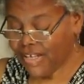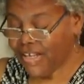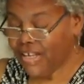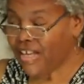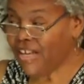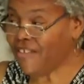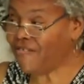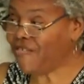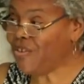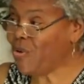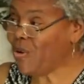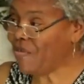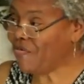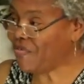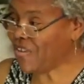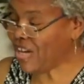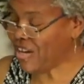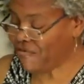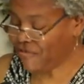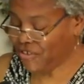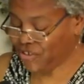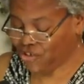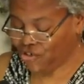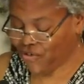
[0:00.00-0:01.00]
If you have
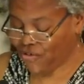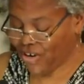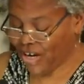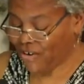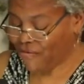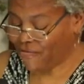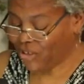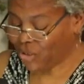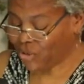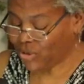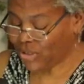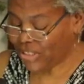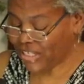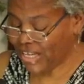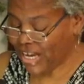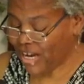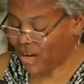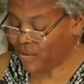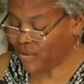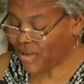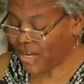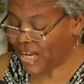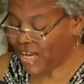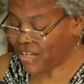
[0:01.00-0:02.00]
ever traveled
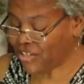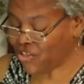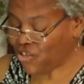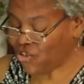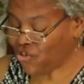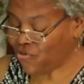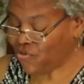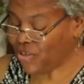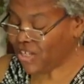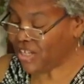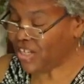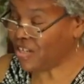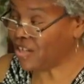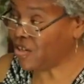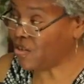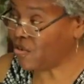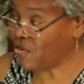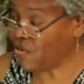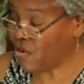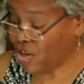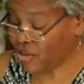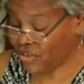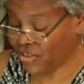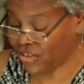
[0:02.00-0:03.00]
down a street
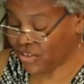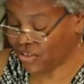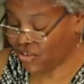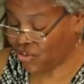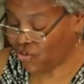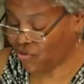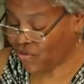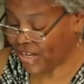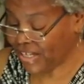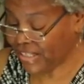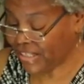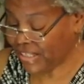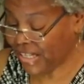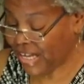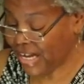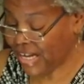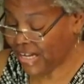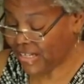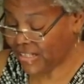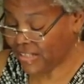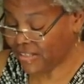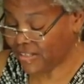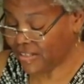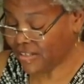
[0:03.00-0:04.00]
across the straight
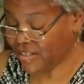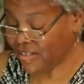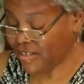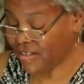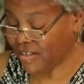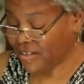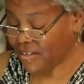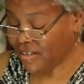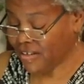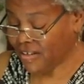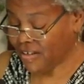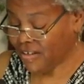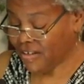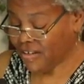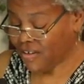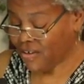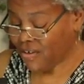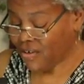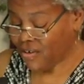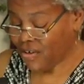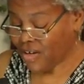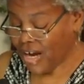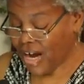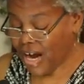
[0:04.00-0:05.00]
lines,
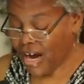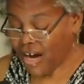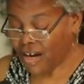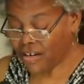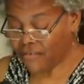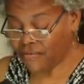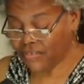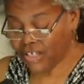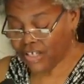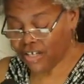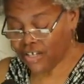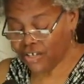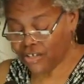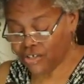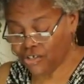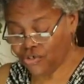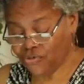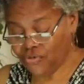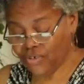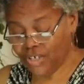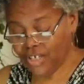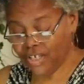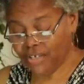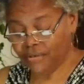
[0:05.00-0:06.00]
out of the
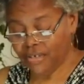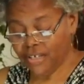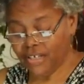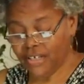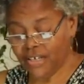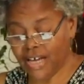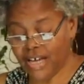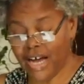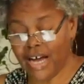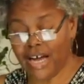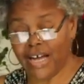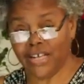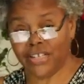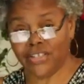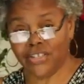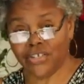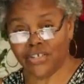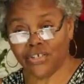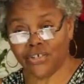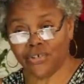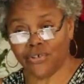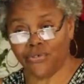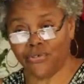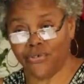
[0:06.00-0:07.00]
country, God's
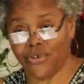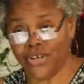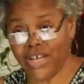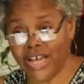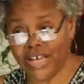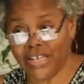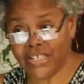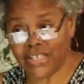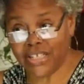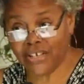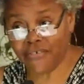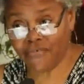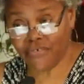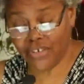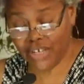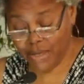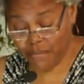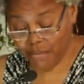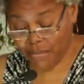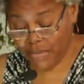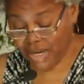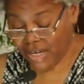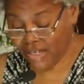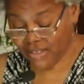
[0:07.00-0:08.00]
creativity
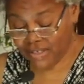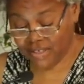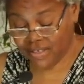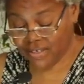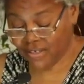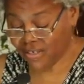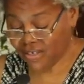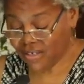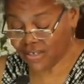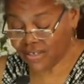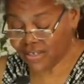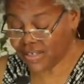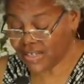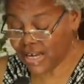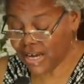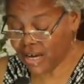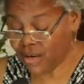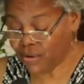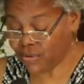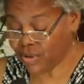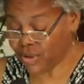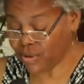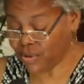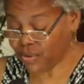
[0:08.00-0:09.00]
must
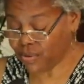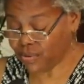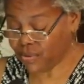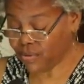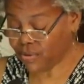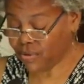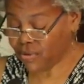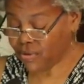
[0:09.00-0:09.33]
astound you.